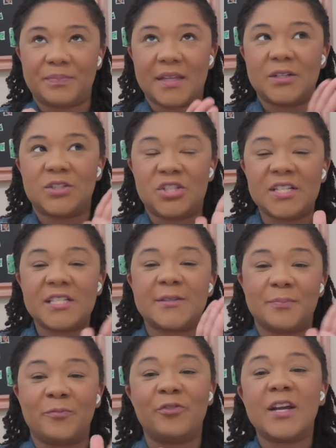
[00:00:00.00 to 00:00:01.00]
she's
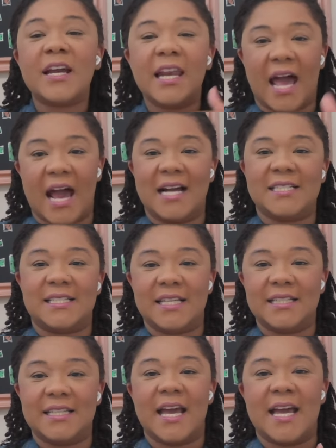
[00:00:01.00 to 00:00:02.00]

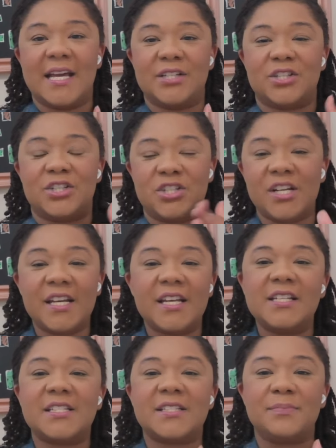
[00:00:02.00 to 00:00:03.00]
realizing that
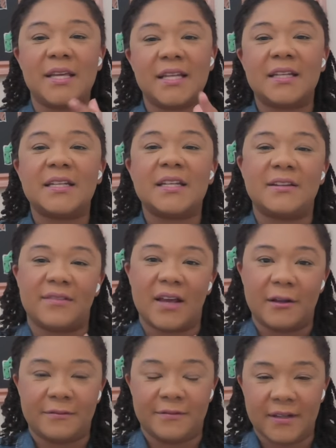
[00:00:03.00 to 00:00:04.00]
she's beginning to
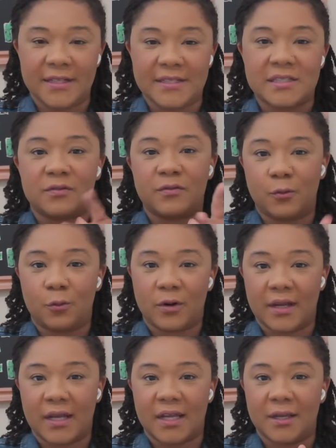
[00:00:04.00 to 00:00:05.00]
develop feelings
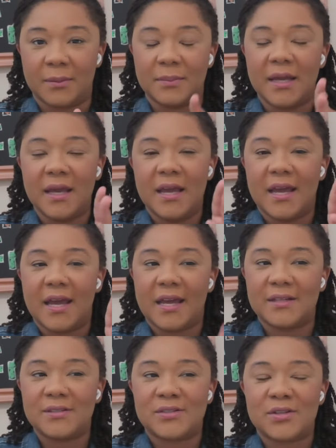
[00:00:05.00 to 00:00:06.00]
for him.
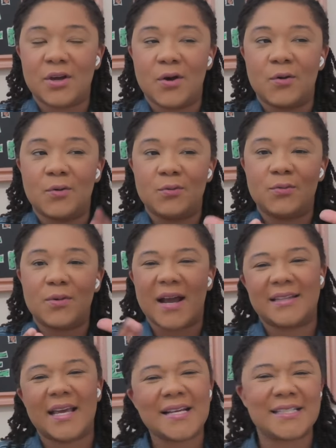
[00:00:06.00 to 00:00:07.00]
And so
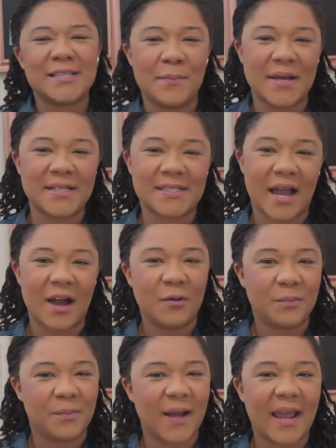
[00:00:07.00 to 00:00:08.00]
that's the best
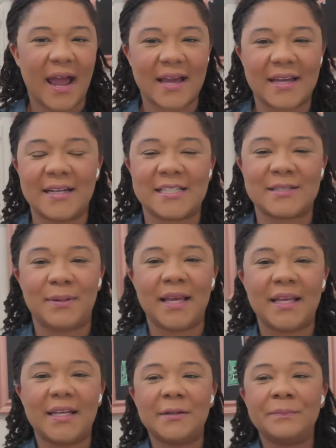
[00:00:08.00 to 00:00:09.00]
out way I can
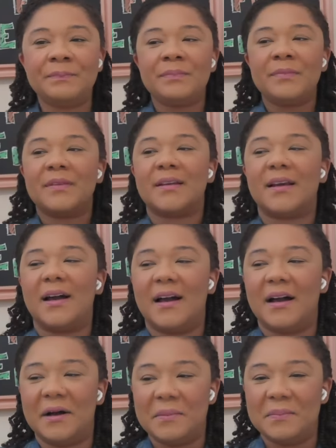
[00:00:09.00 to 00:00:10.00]
explain it
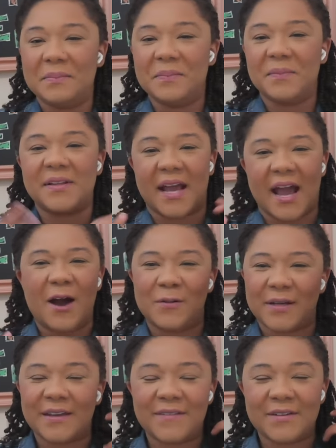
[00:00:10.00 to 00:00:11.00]
um
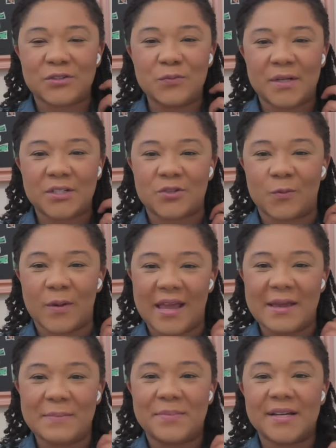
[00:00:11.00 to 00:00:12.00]
without giving too much
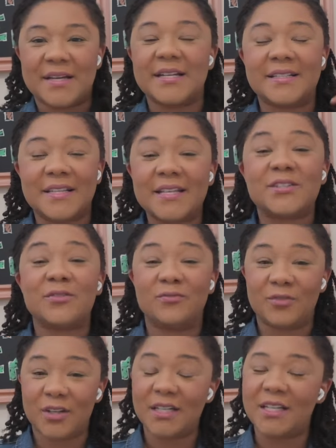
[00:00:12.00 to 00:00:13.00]
away but it's it's a
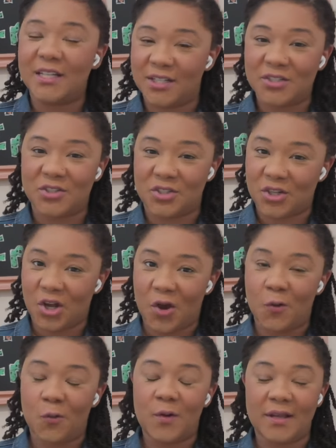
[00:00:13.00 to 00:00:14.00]
really good
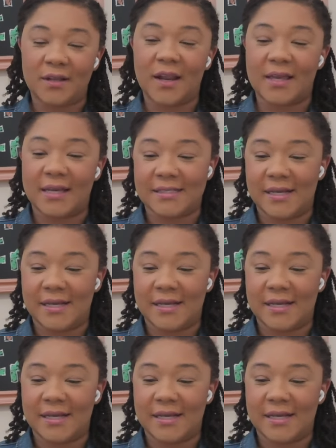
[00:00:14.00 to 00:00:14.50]
show like so i said